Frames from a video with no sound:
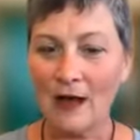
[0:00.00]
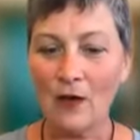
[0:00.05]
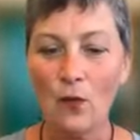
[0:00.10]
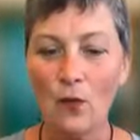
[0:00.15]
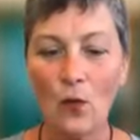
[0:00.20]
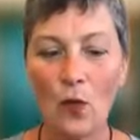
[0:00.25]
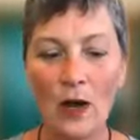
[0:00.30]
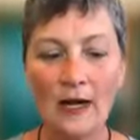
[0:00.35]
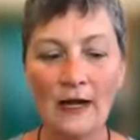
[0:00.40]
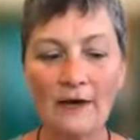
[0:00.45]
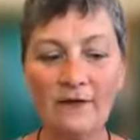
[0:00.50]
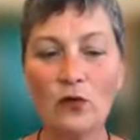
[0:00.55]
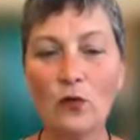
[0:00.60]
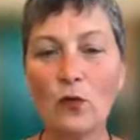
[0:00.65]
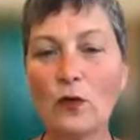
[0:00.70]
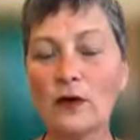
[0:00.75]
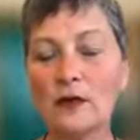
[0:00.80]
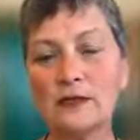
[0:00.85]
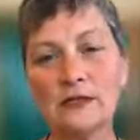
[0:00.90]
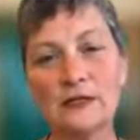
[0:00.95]
whatever
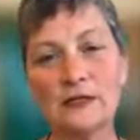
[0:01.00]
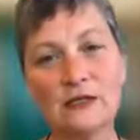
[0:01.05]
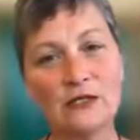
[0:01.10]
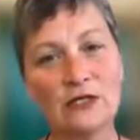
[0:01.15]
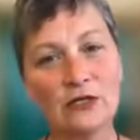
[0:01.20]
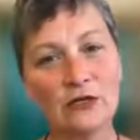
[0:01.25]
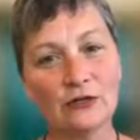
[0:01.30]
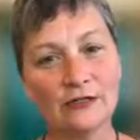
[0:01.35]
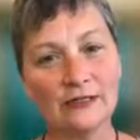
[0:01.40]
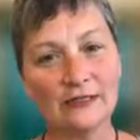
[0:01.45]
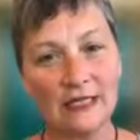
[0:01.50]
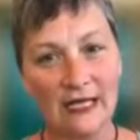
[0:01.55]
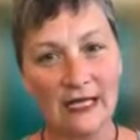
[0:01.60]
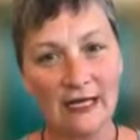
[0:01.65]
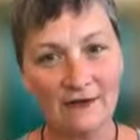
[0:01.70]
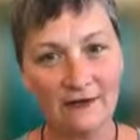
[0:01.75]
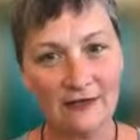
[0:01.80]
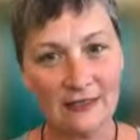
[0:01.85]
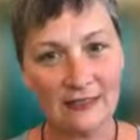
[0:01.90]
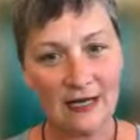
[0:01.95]
works into your
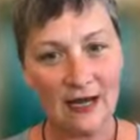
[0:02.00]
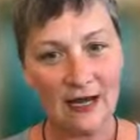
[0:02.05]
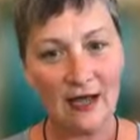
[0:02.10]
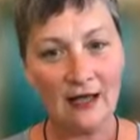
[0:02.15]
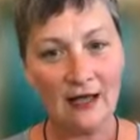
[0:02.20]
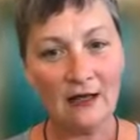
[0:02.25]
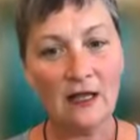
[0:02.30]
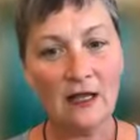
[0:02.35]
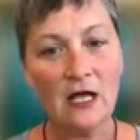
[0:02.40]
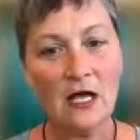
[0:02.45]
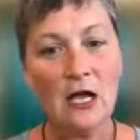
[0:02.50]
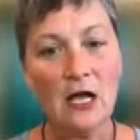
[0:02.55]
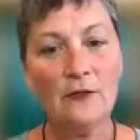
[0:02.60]
lifestyle.